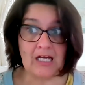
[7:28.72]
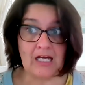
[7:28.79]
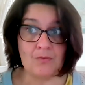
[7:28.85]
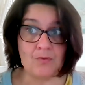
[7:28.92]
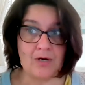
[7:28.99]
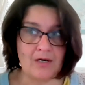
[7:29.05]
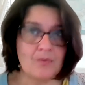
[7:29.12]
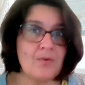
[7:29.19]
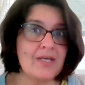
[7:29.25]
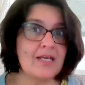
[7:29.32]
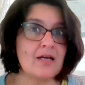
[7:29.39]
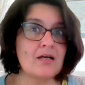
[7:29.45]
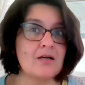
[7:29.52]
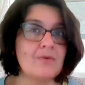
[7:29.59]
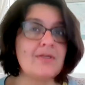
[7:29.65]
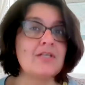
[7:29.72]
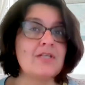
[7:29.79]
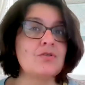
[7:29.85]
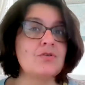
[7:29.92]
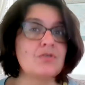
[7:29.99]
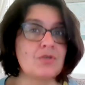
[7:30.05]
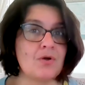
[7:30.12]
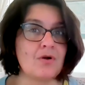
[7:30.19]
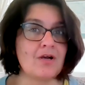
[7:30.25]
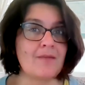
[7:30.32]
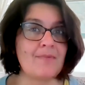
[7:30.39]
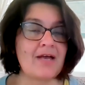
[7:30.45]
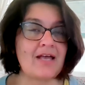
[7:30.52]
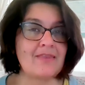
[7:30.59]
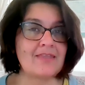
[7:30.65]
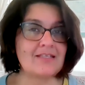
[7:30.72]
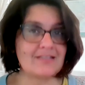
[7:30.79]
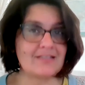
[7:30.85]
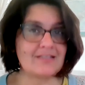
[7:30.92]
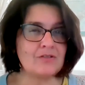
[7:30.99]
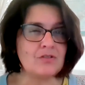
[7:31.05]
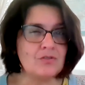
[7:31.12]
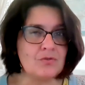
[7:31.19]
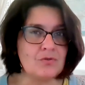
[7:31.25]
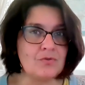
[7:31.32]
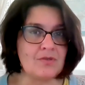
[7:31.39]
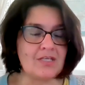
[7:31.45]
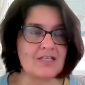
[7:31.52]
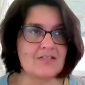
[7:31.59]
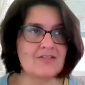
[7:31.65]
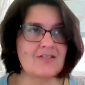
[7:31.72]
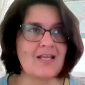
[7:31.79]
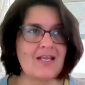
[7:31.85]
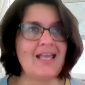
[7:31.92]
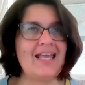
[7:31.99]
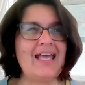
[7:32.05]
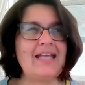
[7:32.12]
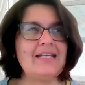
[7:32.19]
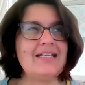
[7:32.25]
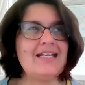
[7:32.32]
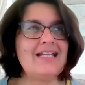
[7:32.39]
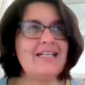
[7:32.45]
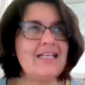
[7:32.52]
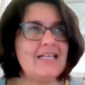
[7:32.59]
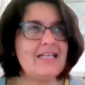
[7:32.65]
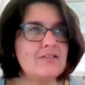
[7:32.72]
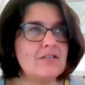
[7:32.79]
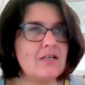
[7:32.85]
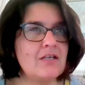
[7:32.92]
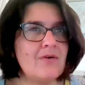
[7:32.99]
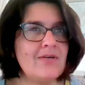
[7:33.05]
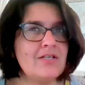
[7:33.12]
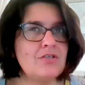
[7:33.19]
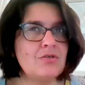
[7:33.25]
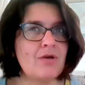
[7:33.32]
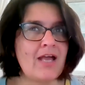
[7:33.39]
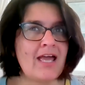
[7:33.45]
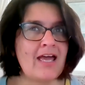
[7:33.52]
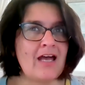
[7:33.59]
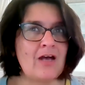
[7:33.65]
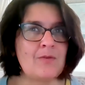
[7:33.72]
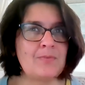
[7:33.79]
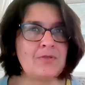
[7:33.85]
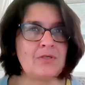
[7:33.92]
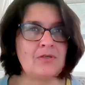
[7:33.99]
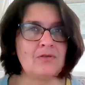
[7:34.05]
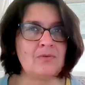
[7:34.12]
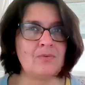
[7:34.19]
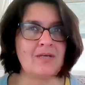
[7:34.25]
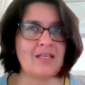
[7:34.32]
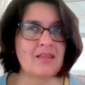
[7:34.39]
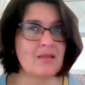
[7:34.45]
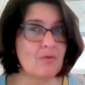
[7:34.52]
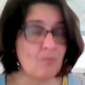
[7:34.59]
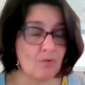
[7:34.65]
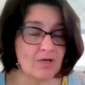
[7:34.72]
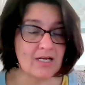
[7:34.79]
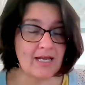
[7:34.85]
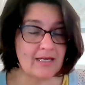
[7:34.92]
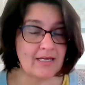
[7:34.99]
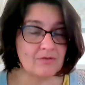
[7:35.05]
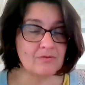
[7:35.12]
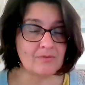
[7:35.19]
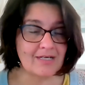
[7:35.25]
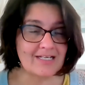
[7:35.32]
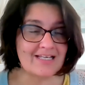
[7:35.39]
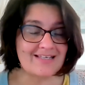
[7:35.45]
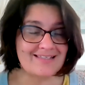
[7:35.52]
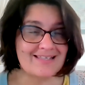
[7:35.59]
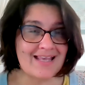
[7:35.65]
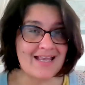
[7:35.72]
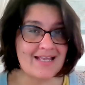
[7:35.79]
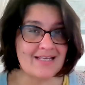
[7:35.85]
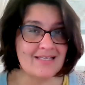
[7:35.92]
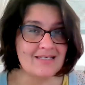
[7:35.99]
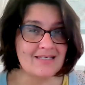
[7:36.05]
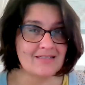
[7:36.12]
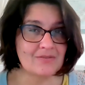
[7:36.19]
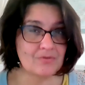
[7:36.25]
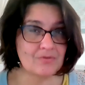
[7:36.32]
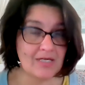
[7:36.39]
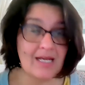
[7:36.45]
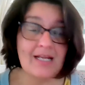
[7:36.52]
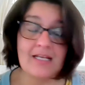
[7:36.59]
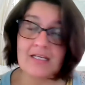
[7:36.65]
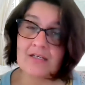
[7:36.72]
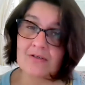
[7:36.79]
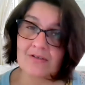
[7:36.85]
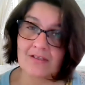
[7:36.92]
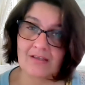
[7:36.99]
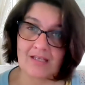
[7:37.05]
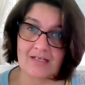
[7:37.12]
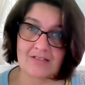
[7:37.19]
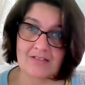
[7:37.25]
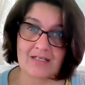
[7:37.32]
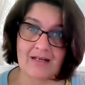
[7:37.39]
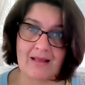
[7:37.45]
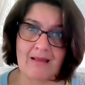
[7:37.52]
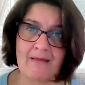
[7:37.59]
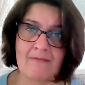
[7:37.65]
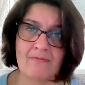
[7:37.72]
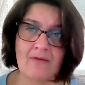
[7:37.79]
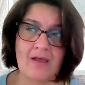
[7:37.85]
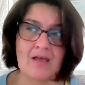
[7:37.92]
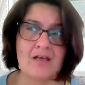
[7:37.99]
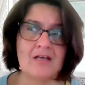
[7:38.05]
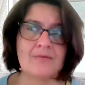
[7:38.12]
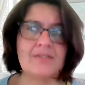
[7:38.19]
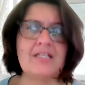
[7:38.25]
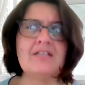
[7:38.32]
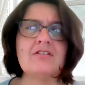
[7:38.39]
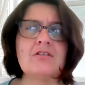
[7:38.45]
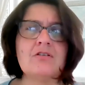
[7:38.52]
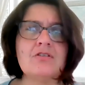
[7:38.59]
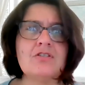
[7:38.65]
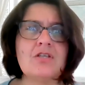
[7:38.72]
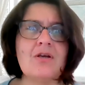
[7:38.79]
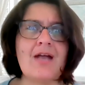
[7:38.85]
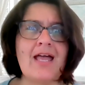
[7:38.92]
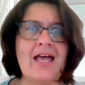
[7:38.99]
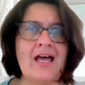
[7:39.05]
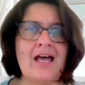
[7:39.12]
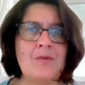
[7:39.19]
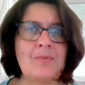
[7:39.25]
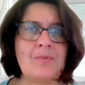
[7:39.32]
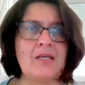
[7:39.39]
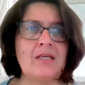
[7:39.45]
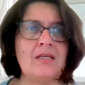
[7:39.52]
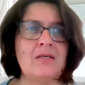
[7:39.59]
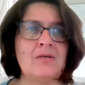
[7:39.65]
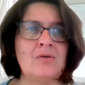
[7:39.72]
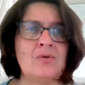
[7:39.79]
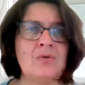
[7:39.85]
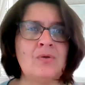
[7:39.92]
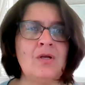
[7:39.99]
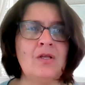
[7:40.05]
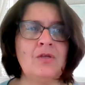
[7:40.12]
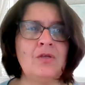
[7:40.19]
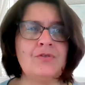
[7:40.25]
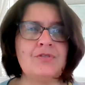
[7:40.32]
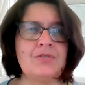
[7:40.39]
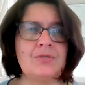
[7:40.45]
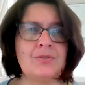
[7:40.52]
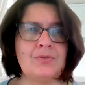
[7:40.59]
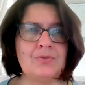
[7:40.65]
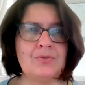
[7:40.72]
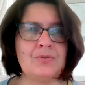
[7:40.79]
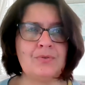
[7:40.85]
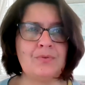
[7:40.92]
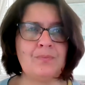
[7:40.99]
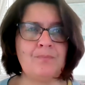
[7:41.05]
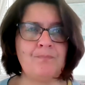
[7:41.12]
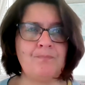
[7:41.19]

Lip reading: where we are going to talk about this and do this. And it is going to help you with what I already said, creating your authentic life, but it's also helping you to